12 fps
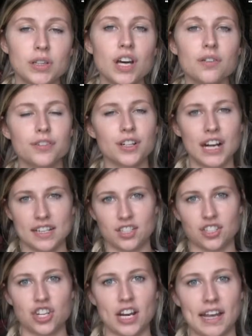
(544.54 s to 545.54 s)
below for you guys
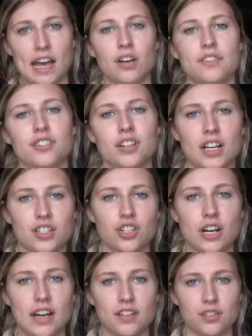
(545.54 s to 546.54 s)
to check out if you're not
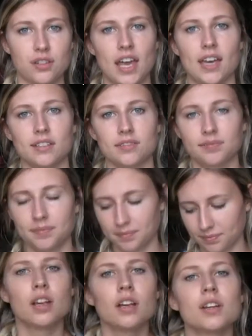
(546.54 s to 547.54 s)
sure how to do that.
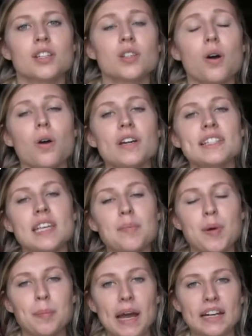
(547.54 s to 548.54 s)
So always
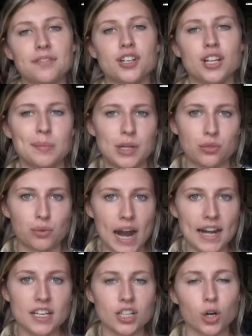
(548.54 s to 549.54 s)
keep in mind, if you're going to be
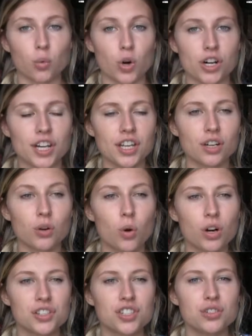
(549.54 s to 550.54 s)
riding or working your
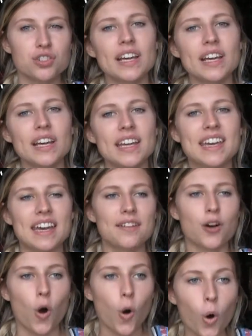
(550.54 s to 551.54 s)
horse, you don't want to
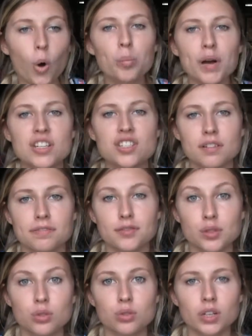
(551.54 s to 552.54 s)
give a whole bunch of
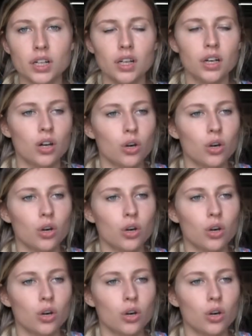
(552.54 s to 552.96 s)
food